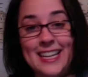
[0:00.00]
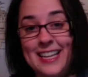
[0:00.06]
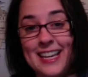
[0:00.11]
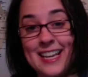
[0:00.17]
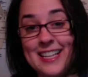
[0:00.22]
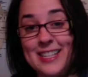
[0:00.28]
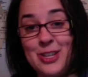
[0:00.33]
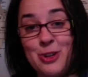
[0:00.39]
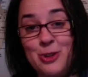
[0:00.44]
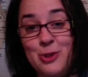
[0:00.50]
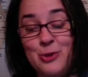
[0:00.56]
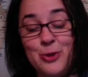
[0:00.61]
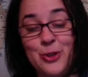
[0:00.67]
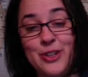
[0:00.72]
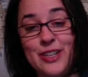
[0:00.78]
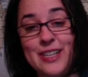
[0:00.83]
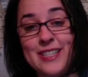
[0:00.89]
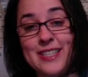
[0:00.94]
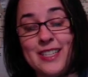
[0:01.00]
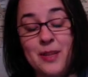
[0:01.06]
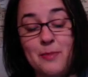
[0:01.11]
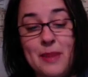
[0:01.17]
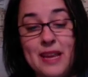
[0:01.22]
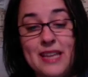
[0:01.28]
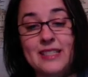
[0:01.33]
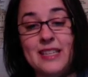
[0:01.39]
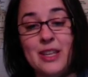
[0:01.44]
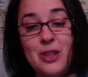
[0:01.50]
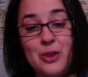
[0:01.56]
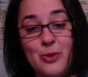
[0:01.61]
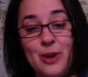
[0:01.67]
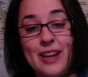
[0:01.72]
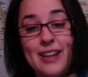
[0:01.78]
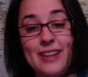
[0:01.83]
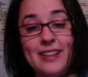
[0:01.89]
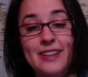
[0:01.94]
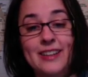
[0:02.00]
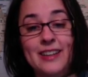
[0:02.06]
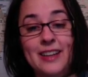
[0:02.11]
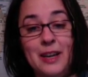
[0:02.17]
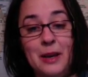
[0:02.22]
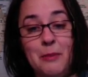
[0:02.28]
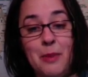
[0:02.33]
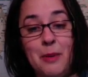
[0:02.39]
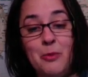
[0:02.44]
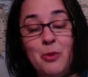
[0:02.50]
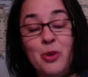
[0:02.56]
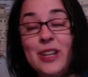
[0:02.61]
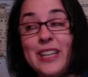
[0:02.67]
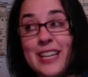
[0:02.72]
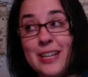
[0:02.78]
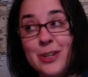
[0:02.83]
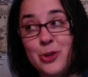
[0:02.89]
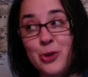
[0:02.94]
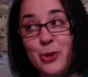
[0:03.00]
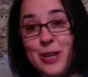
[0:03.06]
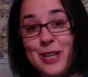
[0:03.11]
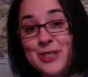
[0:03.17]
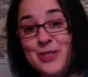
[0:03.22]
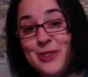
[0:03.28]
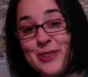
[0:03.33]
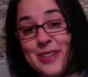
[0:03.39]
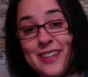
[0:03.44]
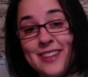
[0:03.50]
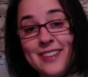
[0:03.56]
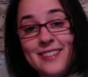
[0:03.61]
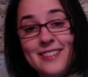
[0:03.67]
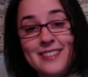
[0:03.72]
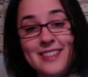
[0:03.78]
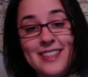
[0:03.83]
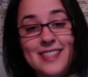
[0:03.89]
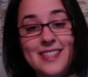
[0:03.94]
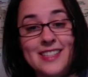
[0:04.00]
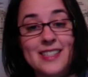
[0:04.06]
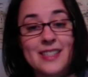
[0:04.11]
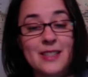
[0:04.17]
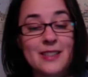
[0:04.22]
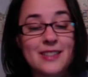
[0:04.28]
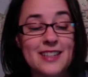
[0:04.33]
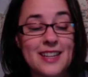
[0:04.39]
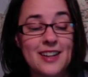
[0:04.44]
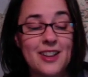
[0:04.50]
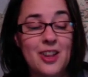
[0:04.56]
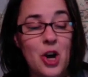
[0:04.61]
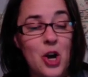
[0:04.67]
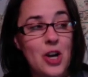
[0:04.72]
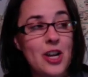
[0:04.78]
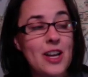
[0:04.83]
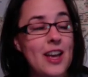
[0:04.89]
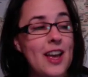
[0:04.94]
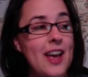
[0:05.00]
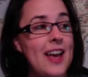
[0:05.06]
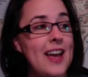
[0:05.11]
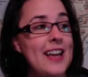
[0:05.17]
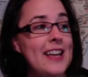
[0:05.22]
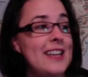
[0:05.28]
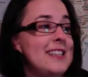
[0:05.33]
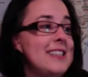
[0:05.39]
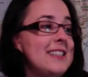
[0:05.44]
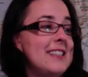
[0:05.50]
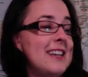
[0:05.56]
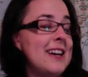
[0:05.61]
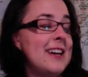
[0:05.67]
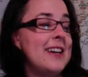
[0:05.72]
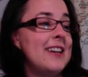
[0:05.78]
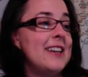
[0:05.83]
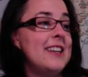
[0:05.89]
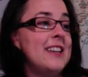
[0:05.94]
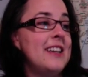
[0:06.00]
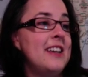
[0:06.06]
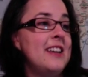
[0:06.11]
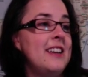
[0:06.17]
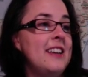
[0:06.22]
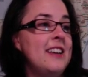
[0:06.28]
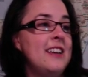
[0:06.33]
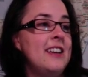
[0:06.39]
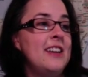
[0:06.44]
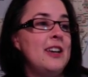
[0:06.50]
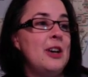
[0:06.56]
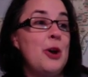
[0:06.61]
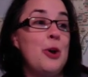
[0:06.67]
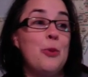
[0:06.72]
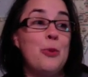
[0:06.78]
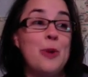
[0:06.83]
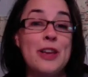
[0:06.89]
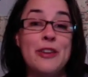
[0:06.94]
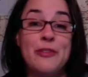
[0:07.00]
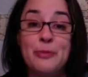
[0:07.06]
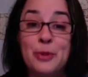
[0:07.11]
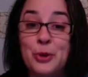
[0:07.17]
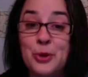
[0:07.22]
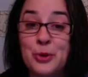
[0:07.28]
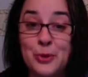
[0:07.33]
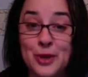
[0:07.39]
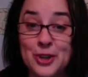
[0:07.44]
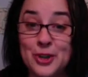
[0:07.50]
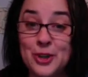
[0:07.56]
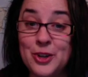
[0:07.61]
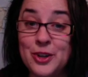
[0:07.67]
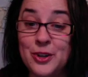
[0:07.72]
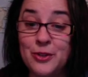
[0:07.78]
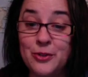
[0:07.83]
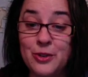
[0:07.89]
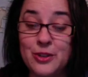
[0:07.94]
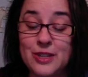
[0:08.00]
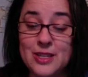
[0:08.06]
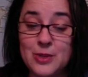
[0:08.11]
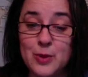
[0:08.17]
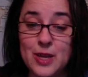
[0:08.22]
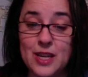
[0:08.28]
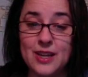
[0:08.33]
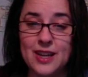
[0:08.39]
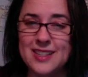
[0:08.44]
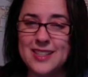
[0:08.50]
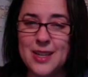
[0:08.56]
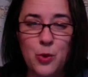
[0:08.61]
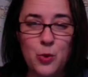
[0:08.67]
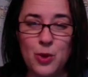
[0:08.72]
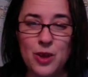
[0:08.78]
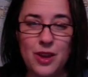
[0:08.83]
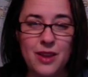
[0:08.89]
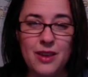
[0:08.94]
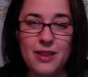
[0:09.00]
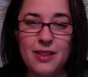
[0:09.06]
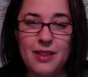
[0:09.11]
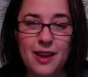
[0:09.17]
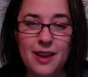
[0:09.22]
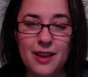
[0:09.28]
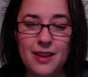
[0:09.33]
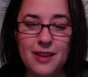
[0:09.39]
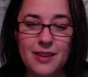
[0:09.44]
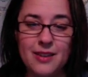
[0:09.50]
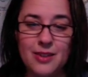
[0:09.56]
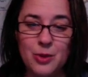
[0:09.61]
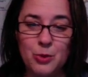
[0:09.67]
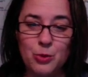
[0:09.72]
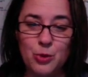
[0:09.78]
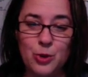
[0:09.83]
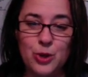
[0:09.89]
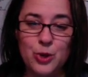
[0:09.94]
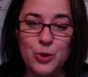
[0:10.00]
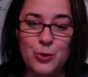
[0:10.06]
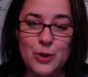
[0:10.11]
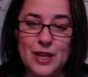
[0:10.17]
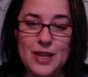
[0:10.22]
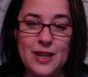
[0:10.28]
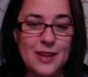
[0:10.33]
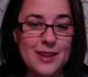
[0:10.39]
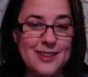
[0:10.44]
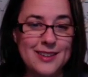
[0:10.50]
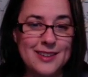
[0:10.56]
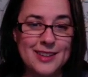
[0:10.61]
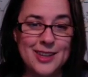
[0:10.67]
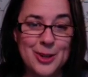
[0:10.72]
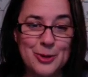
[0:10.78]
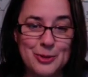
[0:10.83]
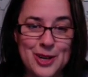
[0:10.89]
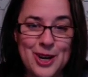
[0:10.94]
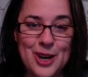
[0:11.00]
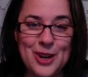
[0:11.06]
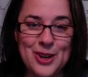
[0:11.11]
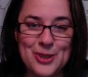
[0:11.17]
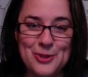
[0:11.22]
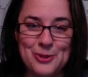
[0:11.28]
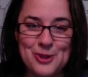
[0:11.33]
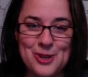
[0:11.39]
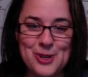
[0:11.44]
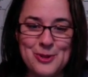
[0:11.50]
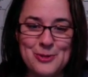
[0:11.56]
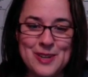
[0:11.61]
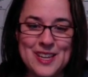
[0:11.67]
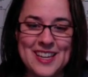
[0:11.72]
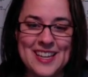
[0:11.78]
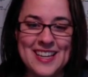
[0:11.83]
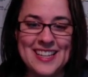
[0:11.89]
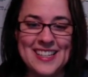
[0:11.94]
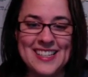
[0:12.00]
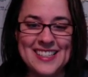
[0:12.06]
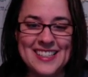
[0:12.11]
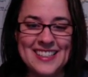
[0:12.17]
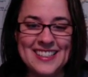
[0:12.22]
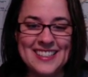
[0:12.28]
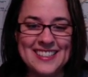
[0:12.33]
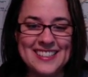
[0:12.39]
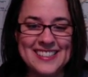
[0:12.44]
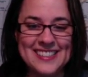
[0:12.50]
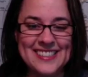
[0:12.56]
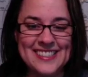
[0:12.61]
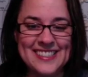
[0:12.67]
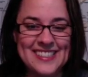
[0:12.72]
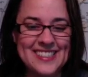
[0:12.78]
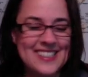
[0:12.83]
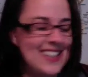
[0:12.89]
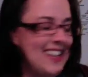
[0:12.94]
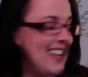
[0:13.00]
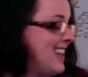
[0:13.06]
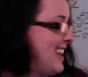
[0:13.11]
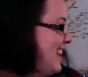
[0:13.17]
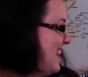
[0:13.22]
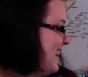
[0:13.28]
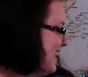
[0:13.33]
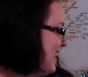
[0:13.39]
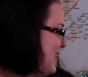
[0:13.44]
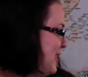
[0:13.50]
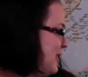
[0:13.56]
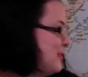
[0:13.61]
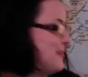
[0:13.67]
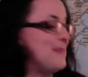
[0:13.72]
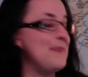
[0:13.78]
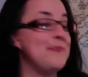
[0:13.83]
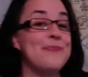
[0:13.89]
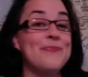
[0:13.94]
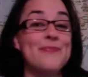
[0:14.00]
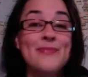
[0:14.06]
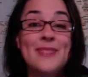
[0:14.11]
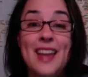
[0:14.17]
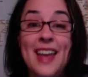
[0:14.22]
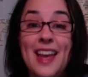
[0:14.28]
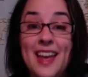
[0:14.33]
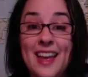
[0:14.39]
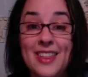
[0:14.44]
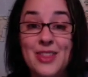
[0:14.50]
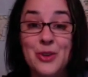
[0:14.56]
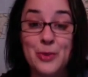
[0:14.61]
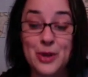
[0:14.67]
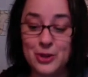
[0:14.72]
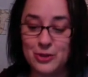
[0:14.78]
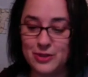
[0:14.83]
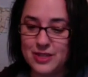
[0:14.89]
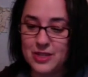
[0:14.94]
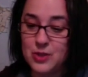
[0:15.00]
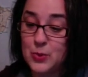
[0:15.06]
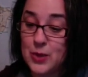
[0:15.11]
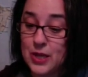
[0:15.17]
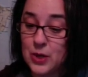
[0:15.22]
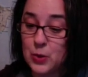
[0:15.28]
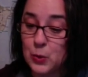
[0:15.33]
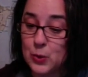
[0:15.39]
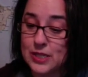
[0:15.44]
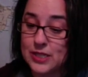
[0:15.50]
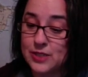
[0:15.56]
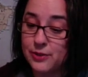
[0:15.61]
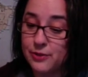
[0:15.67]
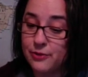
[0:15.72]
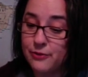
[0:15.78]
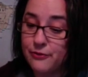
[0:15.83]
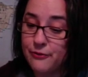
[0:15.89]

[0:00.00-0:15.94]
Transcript: As usual, it's an amazing thread. I'm really enjoying doing this knit along, and we have pulled a winner for this week. I say we, like the royal we. Here we are, the royal we. And the winner this week was